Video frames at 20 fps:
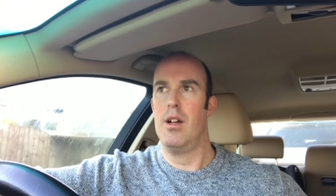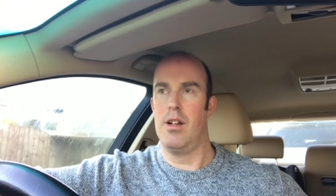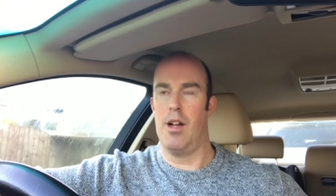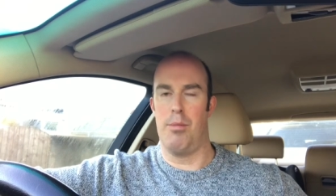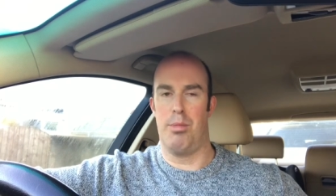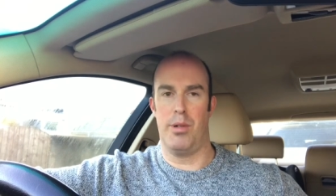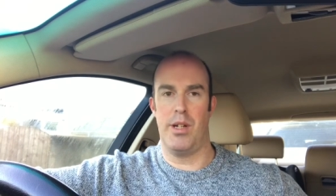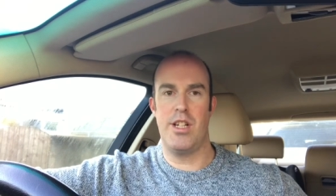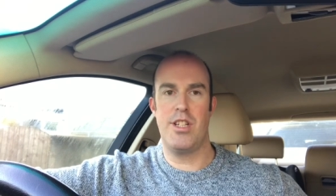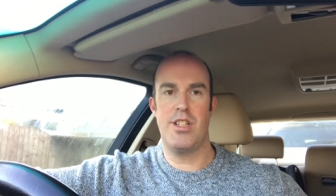
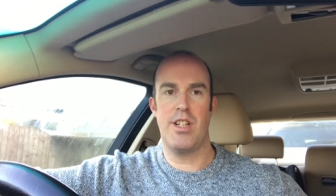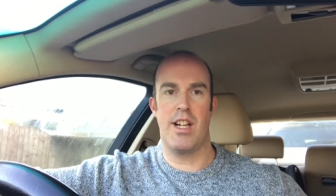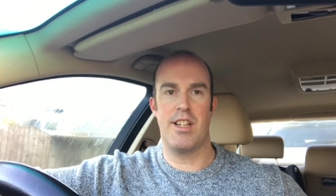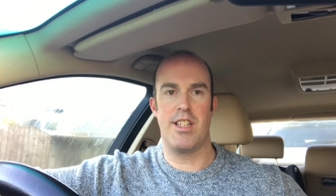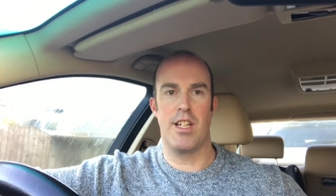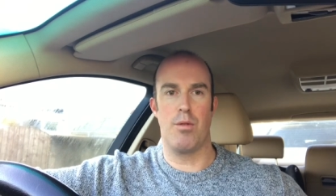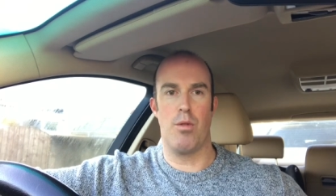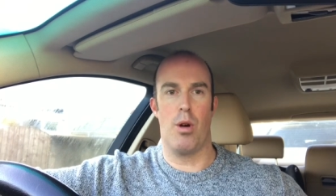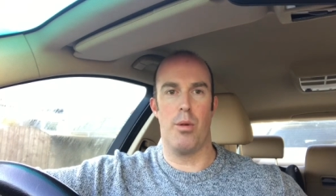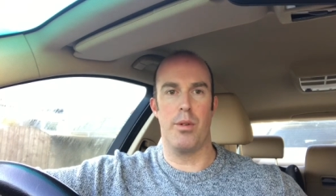
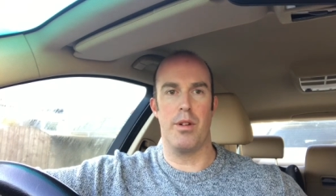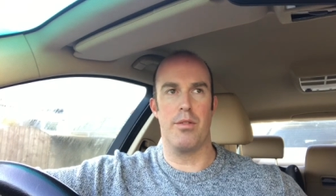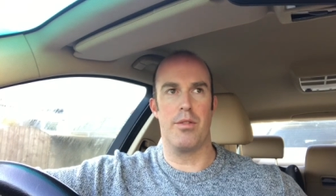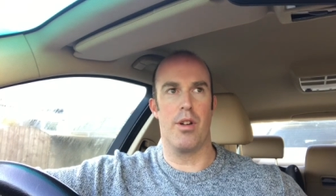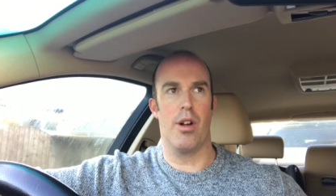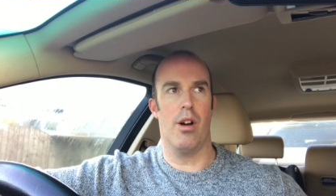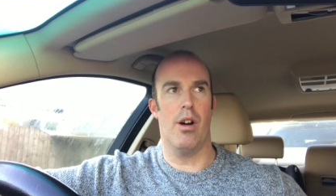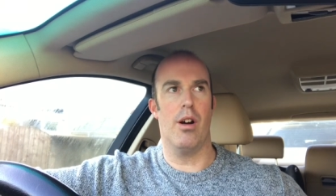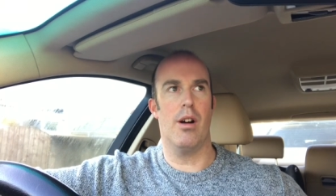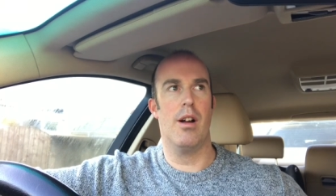appreciating what we've
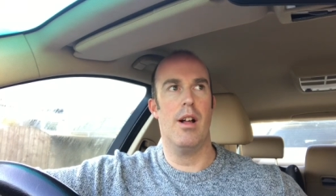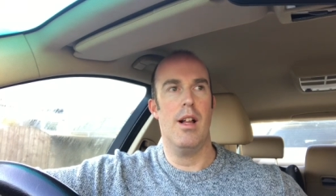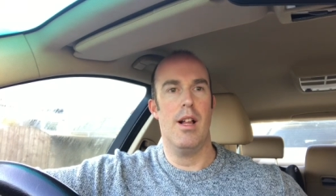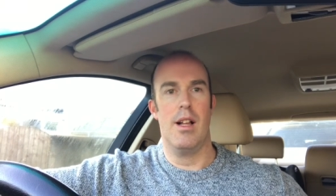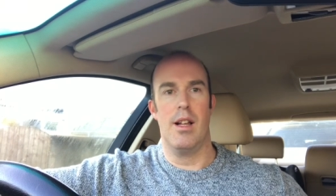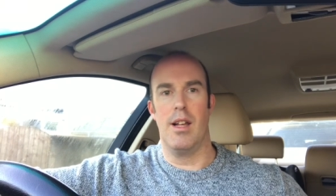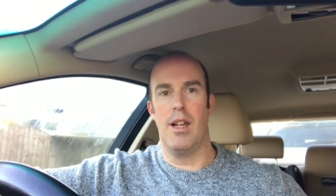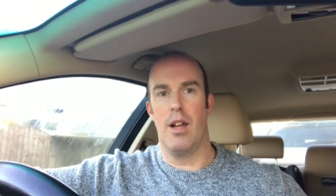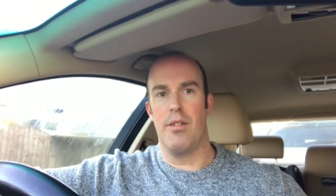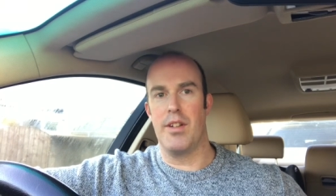got,
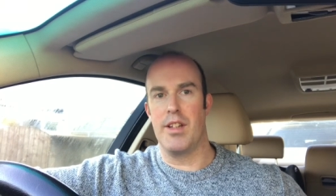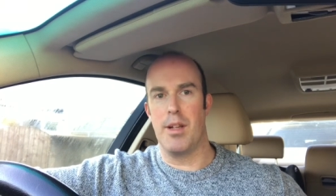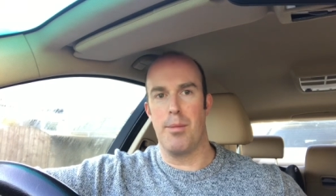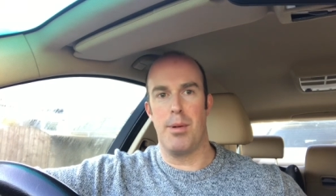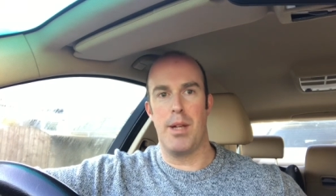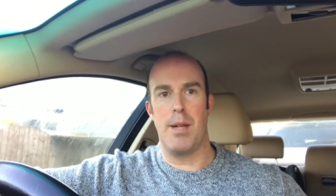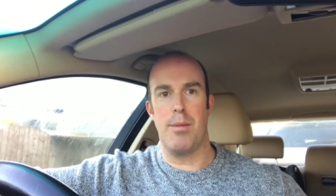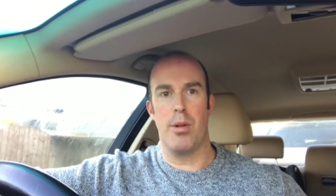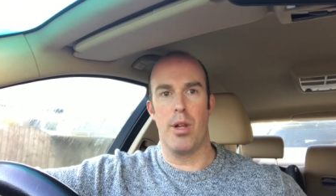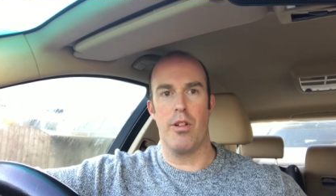loving the
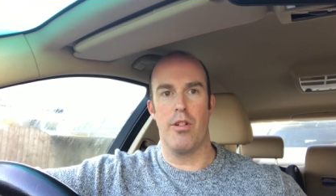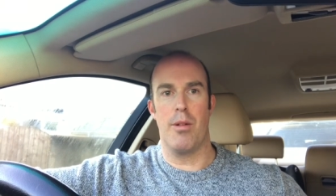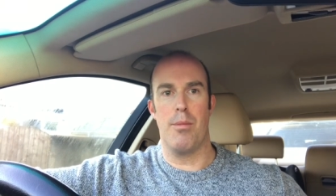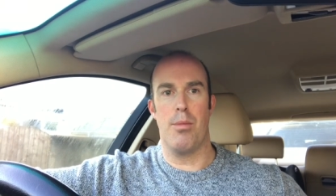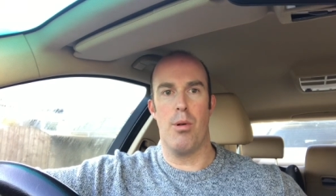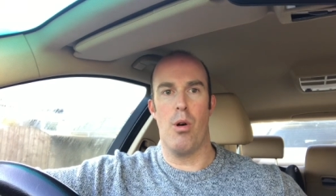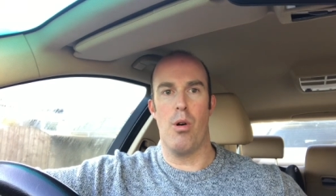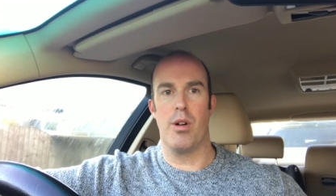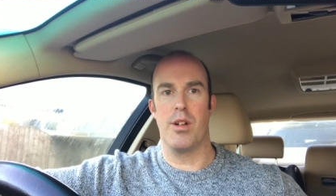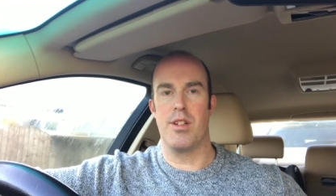people that are
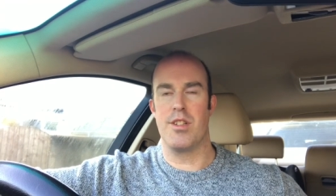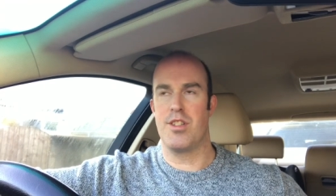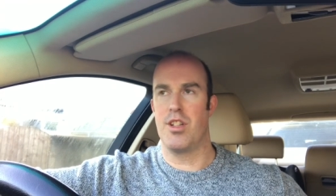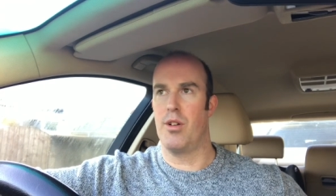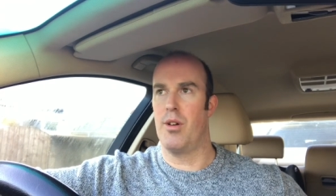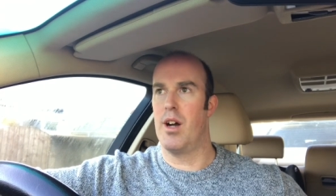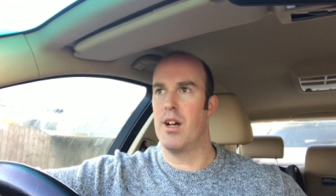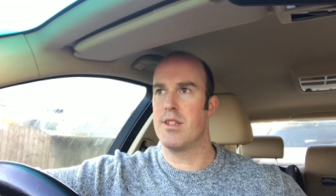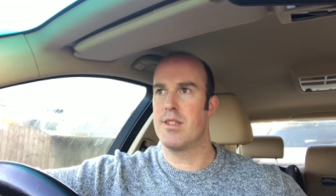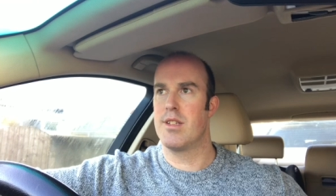important
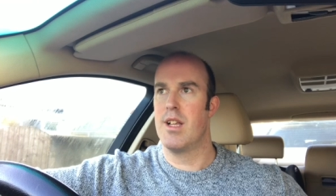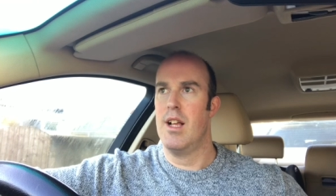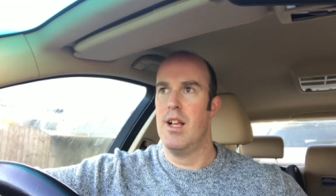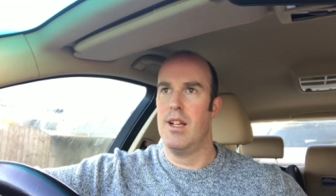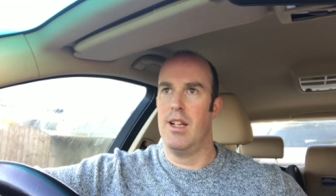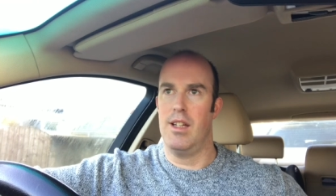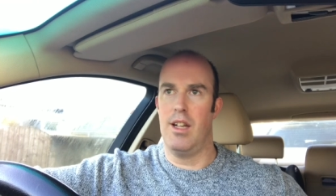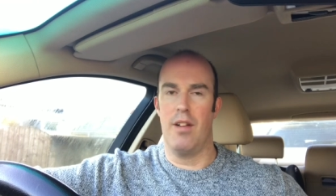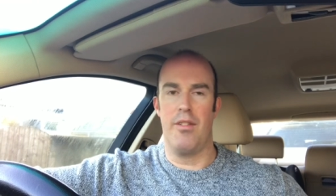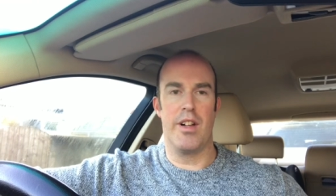to us,
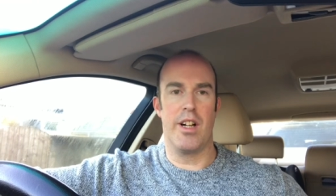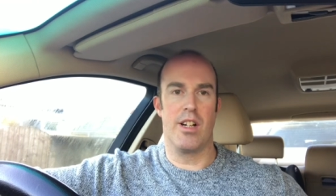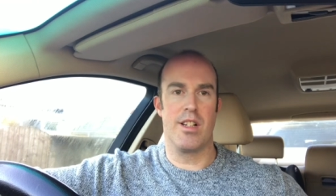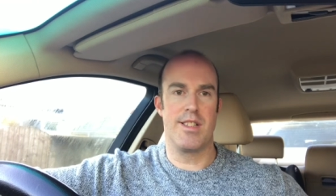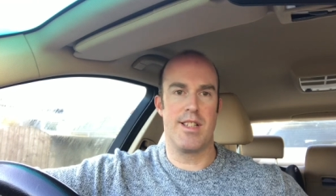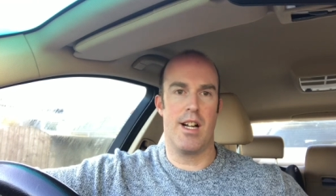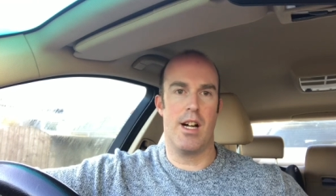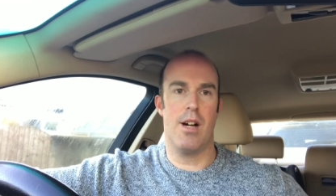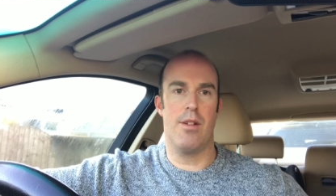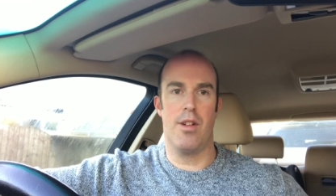loving
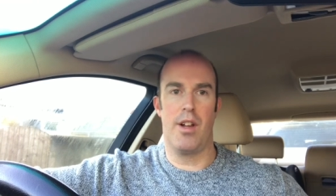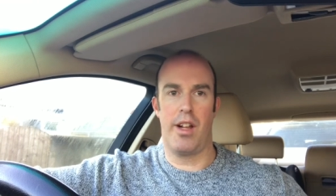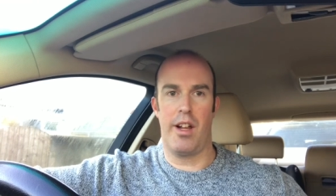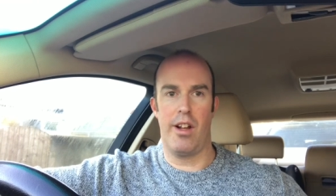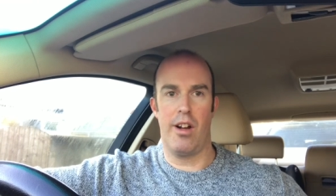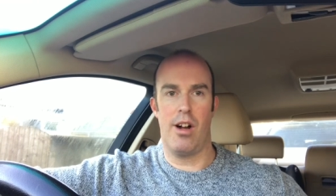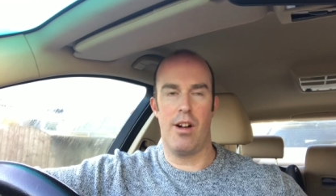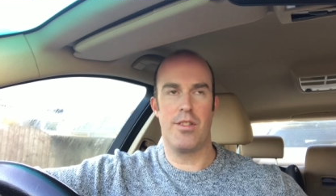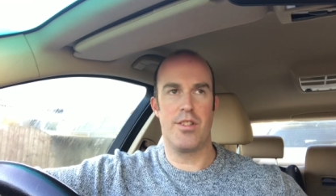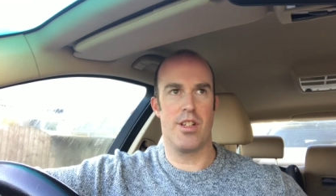ourselves, looking
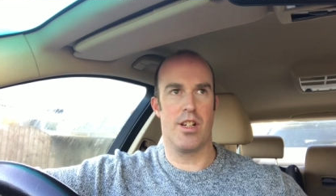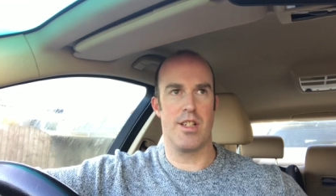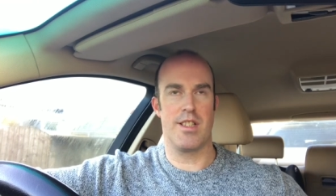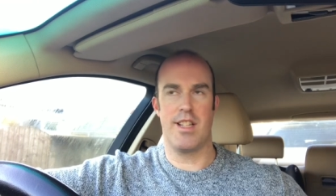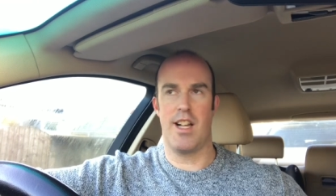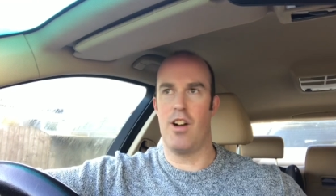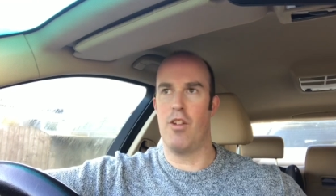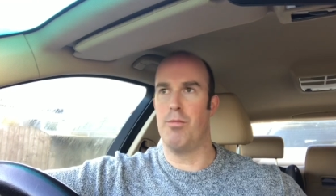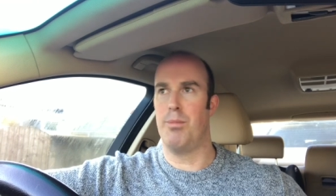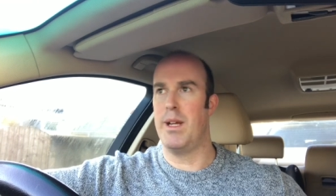after
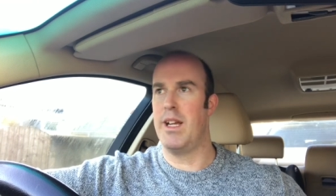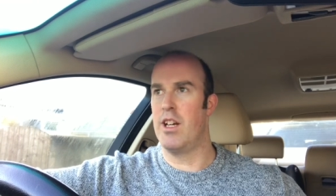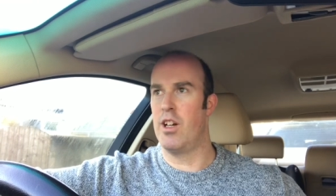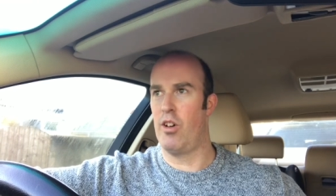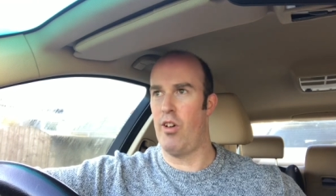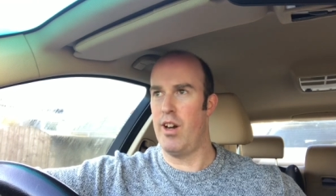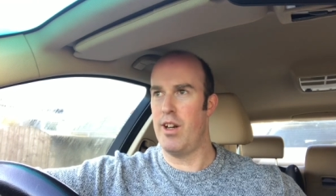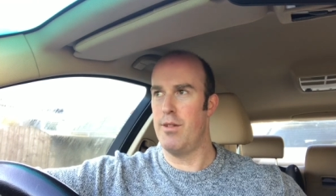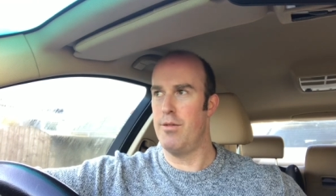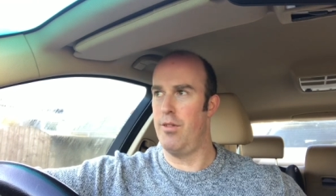ourselves, being
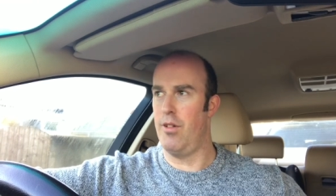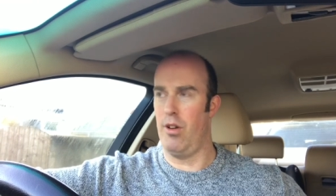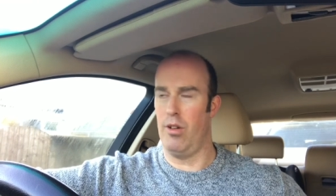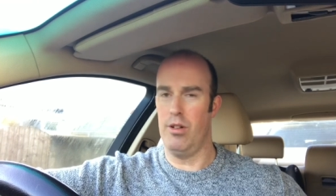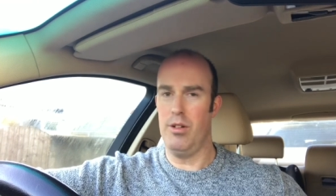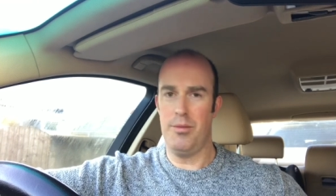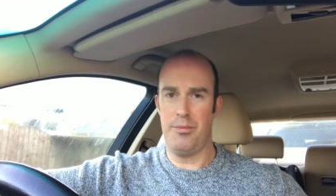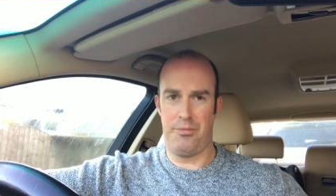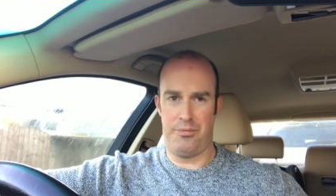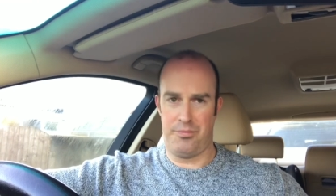grateful.